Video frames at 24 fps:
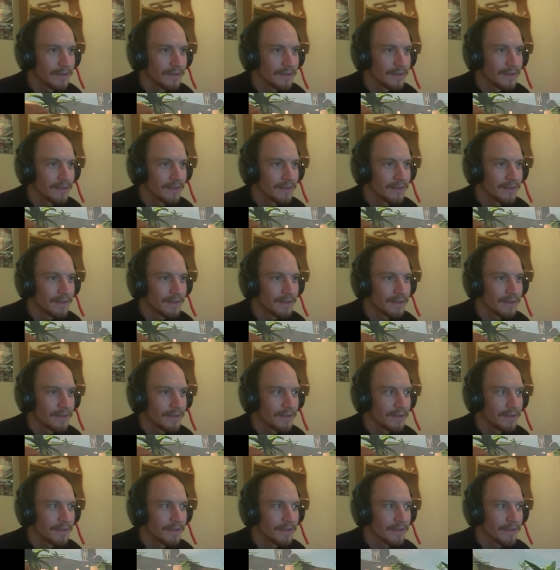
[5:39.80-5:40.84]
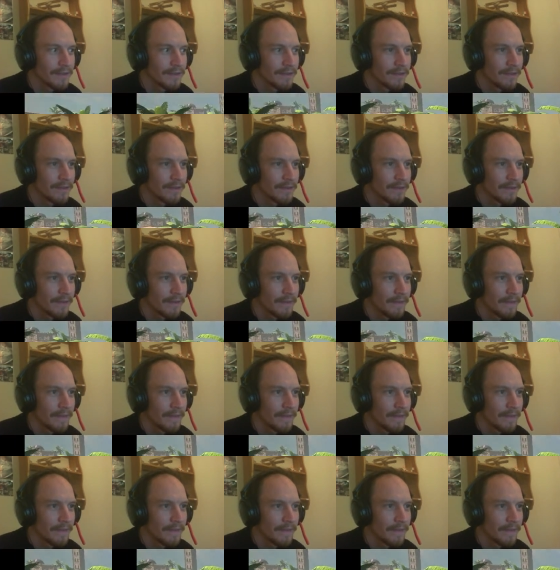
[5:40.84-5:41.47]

(silence)